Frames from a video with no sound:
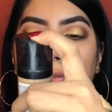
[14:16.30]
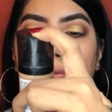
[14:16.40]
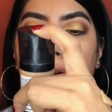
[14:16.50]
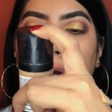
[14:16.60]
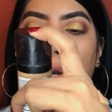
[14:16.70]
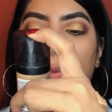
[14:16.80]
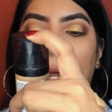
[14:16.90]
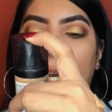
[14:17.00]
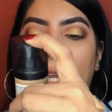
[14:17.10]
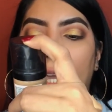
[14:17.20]
Photo
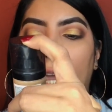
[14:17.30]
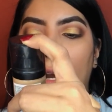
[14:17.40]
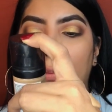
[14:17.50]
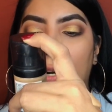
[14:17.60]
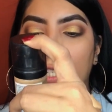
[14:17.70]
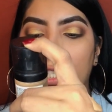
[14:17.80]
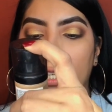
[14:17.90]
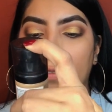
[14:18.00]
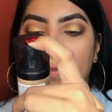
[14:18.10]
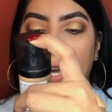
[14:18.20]
Ready Airbrush
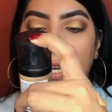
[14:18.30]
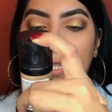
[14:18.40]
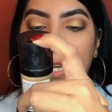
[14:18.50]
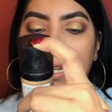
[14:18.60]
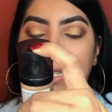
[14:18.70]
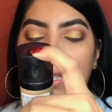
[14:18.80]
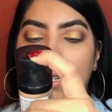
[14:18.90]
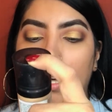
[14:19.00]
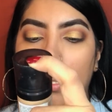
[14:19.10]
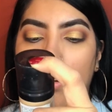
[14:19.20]
Effect, and it's in the
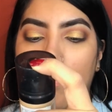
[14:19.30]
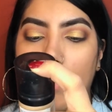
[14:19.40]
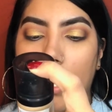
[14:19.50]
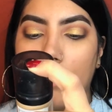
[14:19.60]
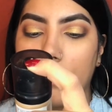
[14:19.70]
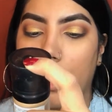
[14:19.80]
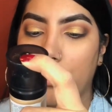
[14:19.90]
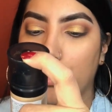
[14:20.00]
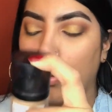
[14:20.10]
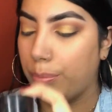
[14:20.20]
color 5
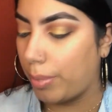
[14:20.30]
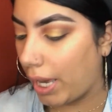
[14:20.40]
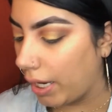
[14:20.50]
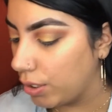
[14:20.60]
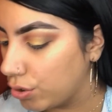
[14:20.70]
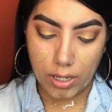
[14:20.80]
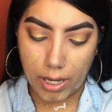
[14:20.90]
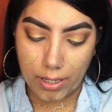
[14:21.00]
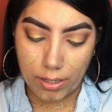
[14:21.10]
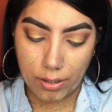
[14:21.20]
Natural Beige.
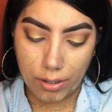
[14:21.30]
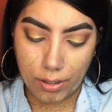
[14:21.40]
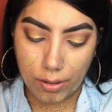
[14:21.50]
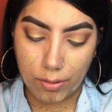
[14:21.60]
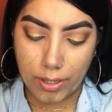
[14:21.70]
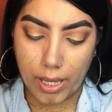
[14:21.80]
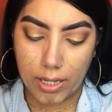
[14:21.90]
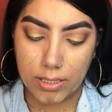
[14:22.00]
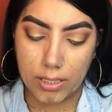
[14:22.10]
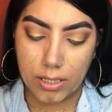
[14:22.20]
I need to go
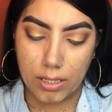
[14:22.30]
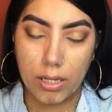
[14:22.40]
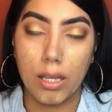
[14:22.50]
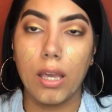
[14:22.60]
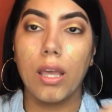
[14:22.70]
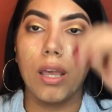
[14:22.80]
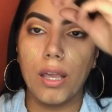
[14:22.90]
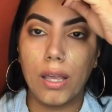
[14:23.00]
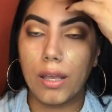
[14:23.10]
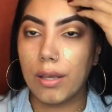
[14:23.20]
get
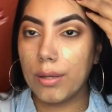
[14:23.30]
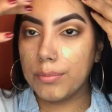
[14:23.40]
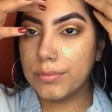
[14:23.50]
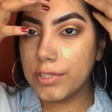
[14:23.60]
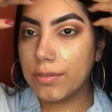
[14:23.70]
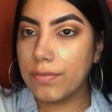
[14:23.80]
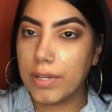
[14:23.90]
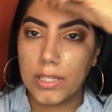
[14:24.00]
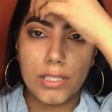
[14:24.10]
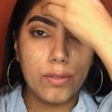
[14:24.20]
the
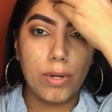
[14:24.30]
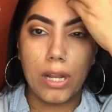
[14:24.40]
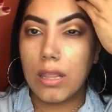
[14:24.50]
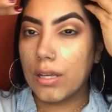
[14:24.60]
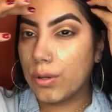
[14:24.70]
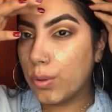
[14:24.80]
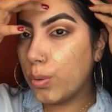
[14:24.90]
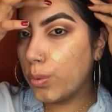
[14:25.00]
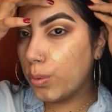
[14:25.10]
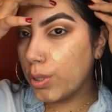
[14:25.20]
Fenty one and the
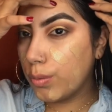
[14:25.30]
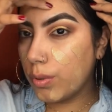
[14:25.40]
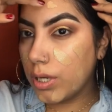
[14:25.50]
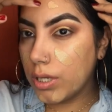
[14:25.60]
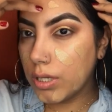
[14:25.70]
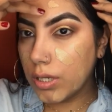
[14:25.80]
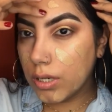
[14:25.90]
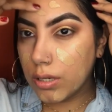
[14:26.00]
Huda one,